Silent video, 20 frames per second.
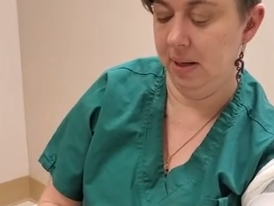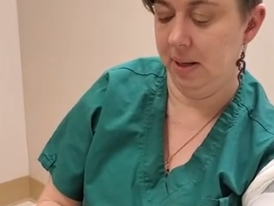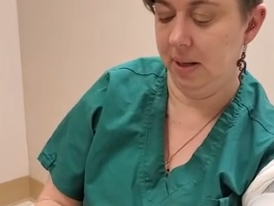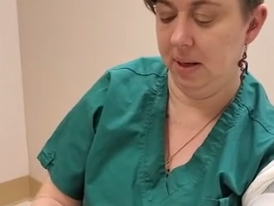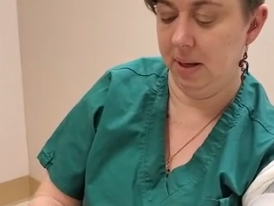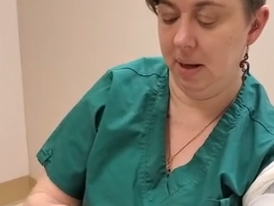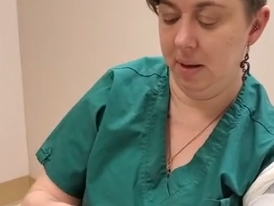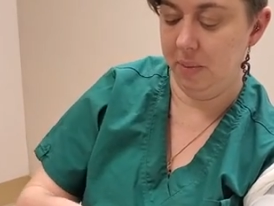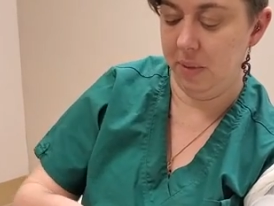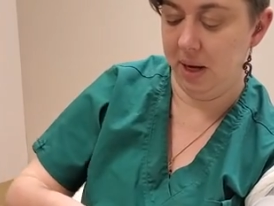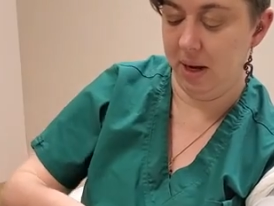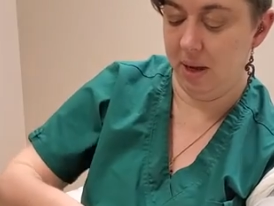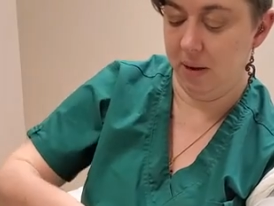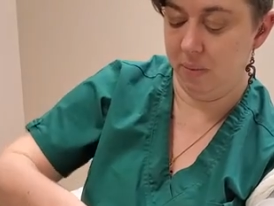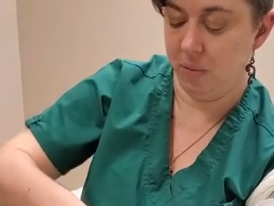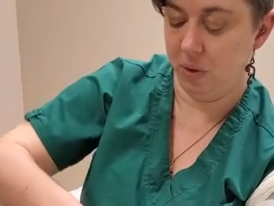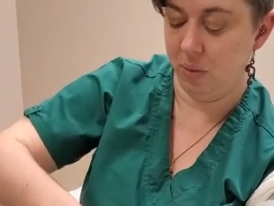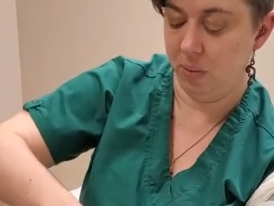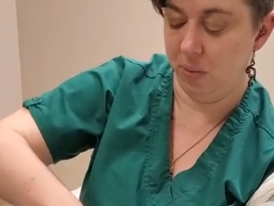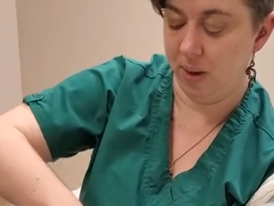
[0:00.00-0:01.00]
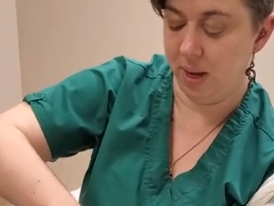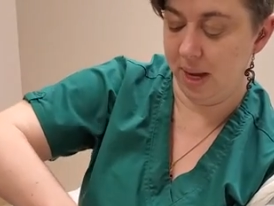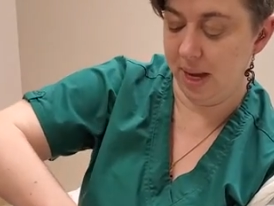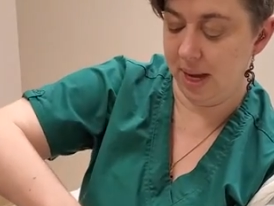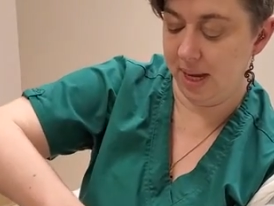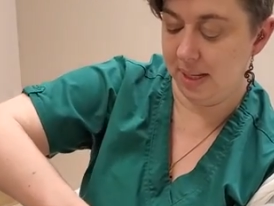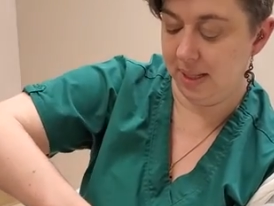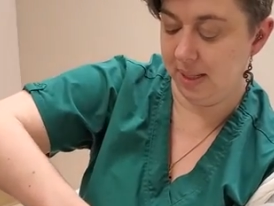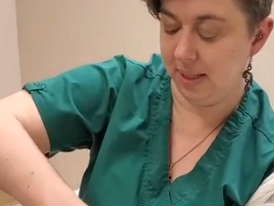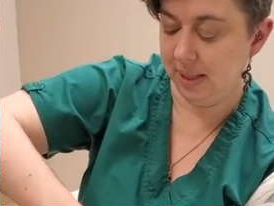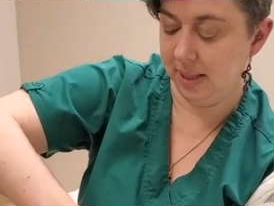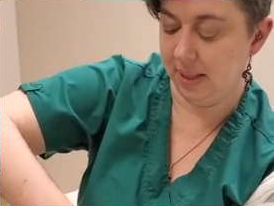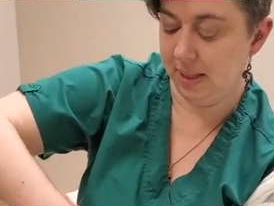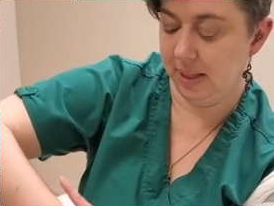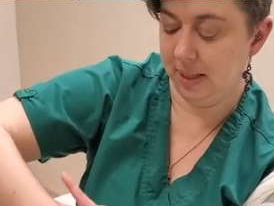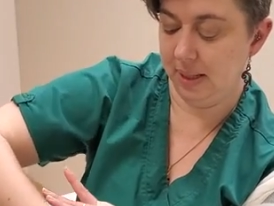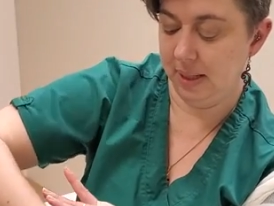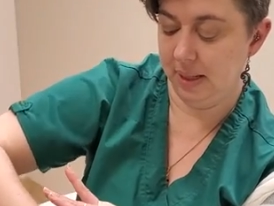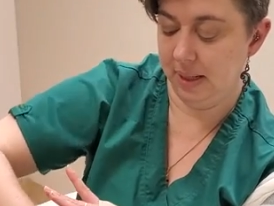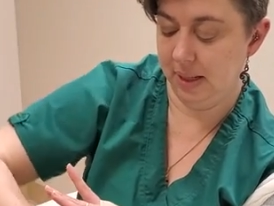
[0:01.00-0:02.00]
coming up
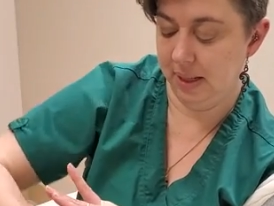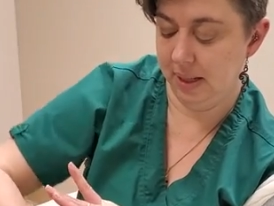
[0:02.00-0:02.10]
twice,